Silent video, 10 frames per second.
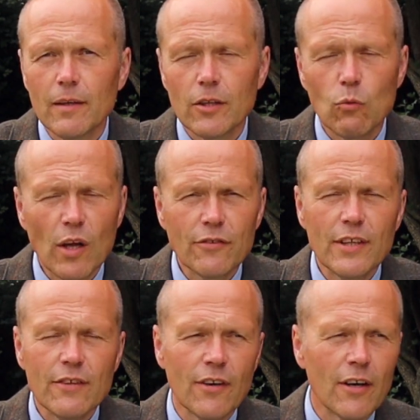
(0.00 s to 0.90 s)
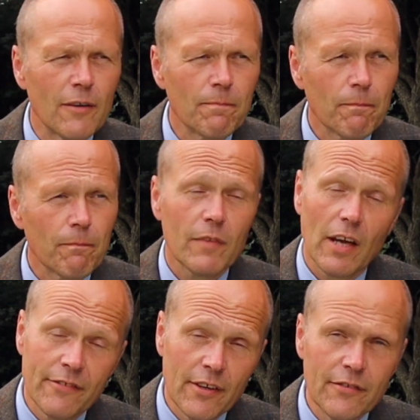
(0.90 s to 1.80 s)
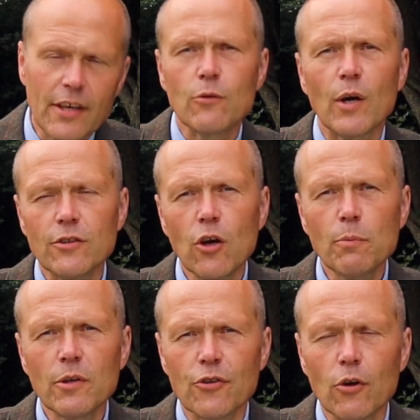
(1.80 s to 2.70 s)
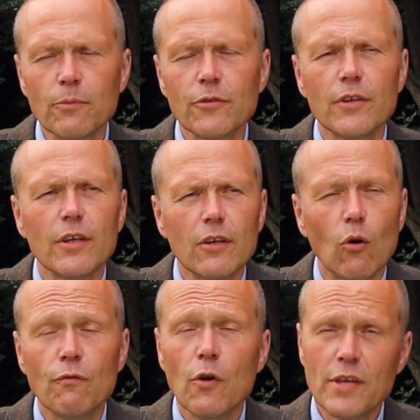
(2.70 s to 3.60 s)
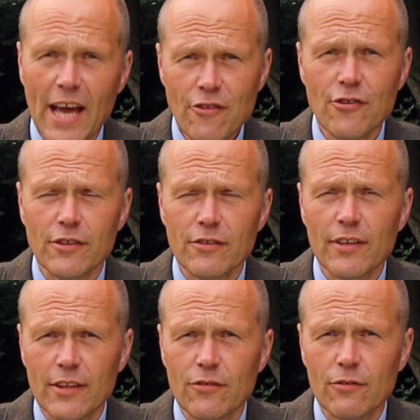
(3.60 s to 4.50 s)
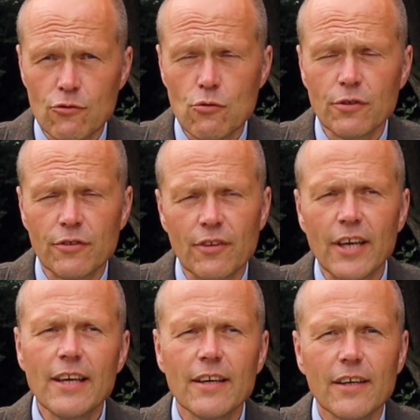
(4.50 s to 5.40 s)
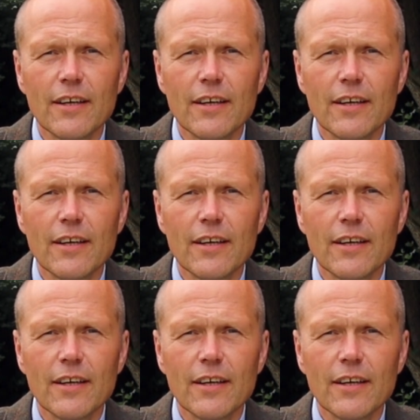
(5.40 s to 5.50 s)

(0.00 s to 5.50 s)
Now, whilst these are, as I say, quite noble jobs, or vocations, it's true to say,